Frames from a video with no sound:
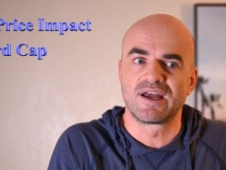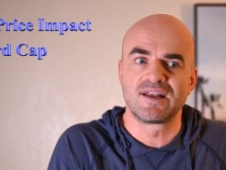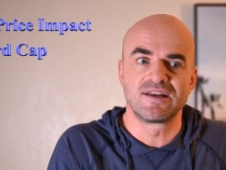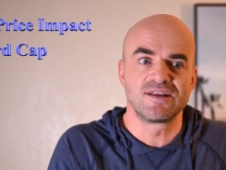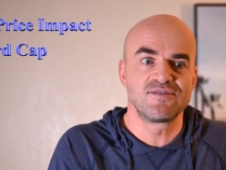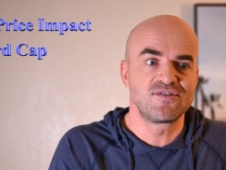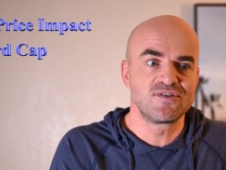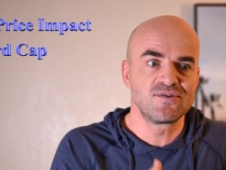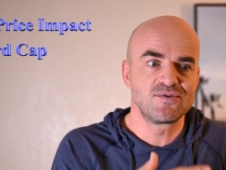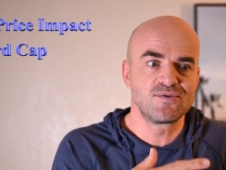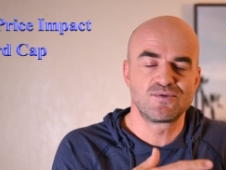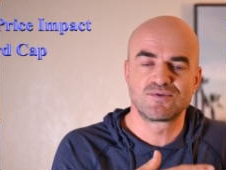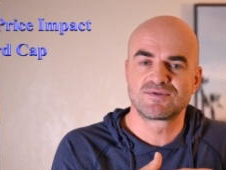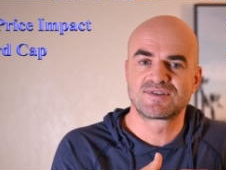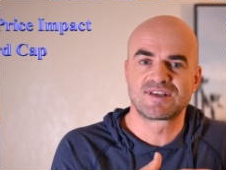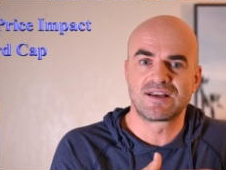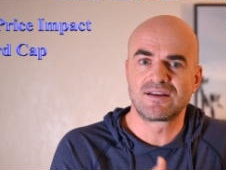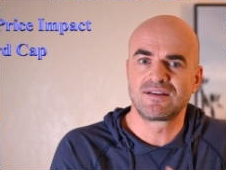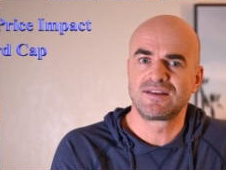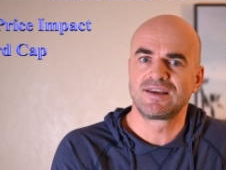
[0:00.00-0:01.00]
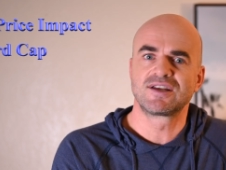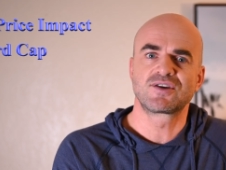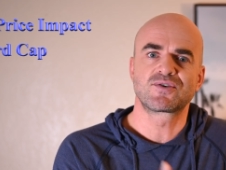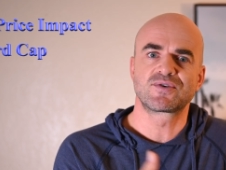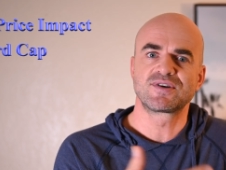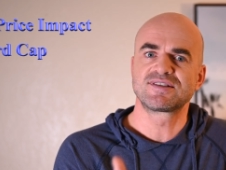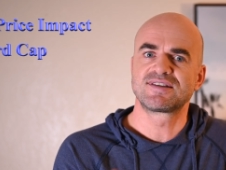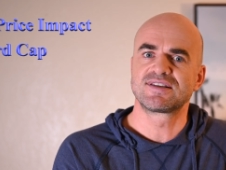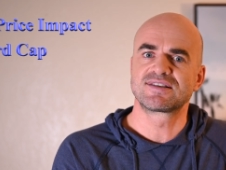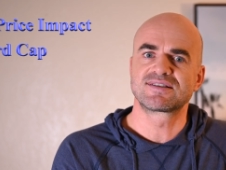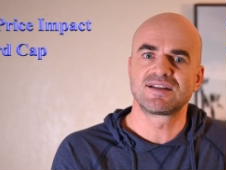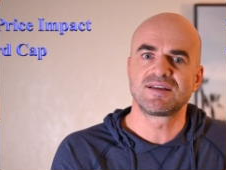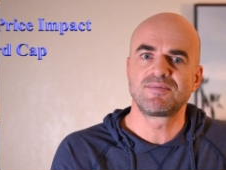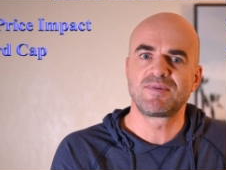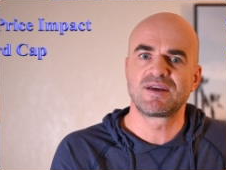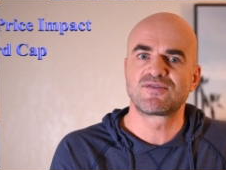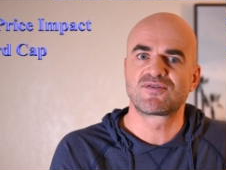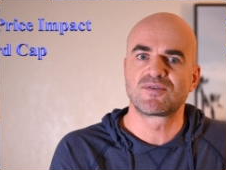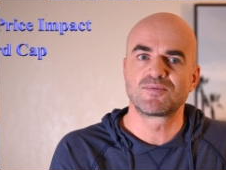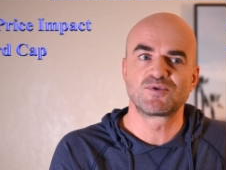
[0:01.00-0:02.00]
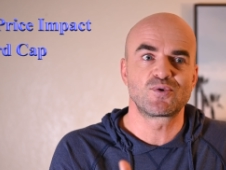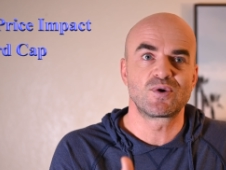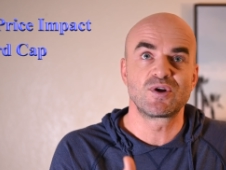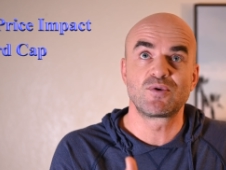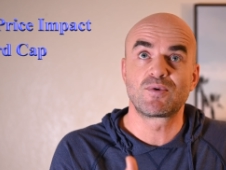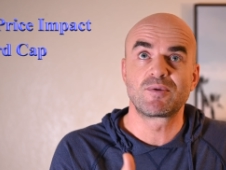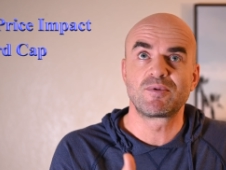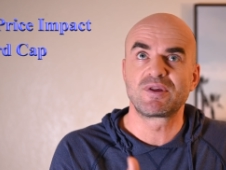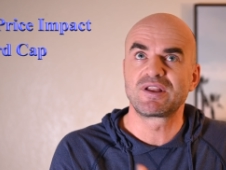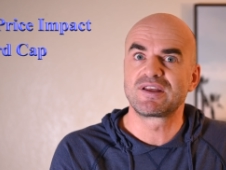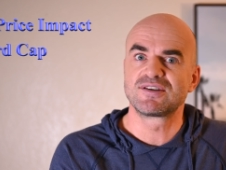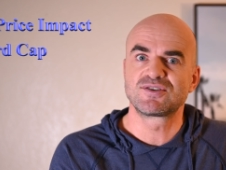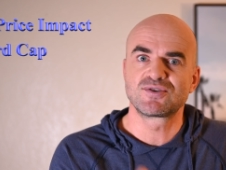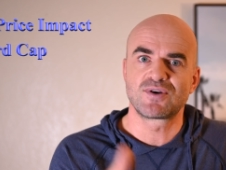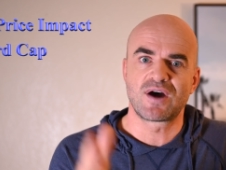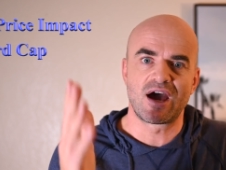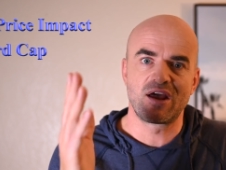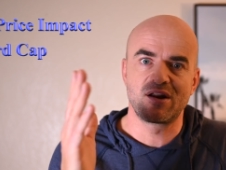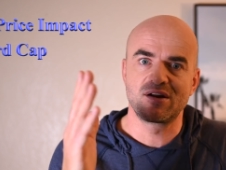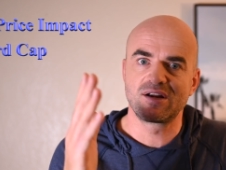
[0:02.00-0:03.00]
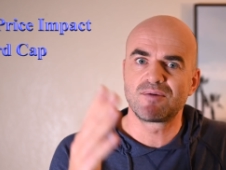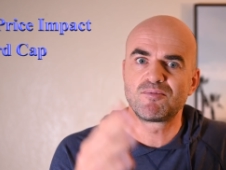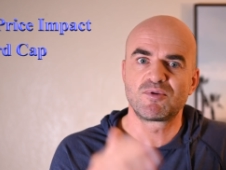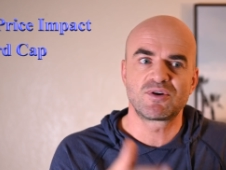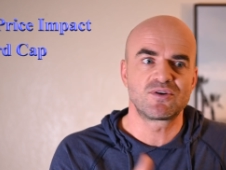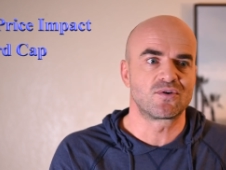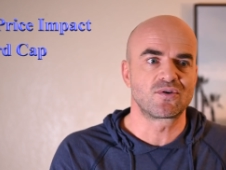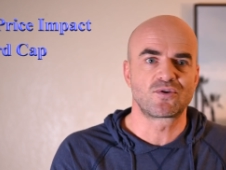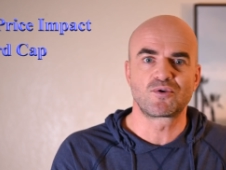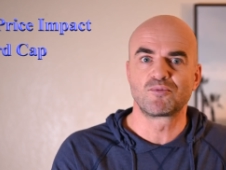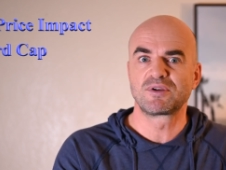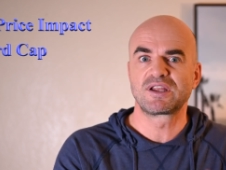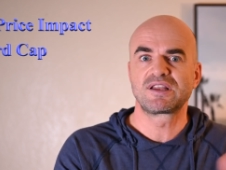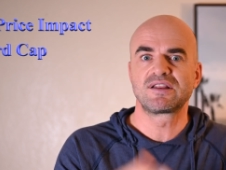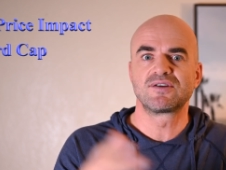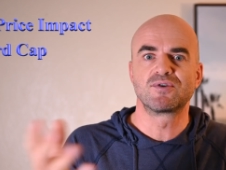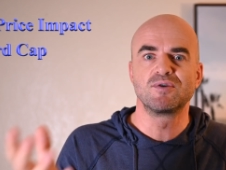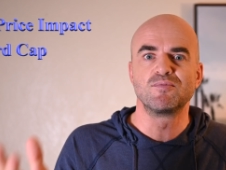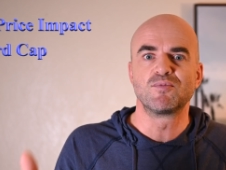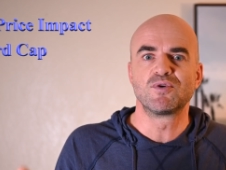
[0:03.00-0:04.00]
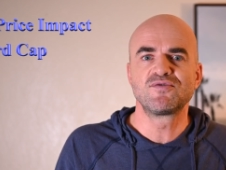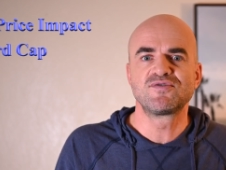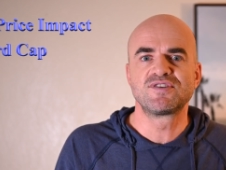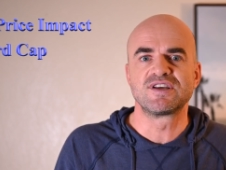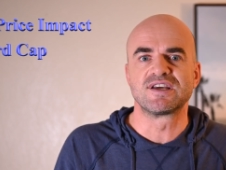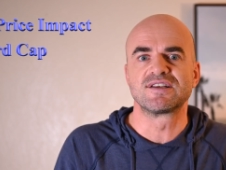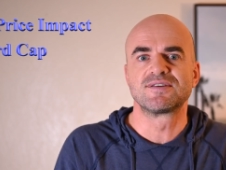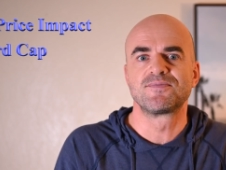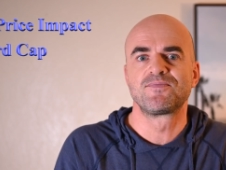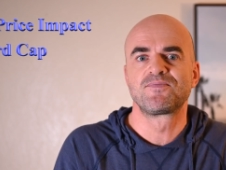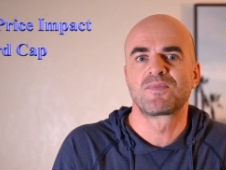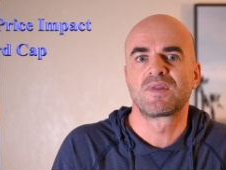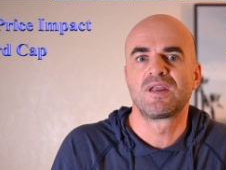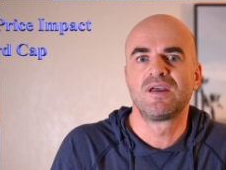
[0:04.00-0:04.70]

And if you suddenly increase this limit from 21 million to a higher number or completely removed it,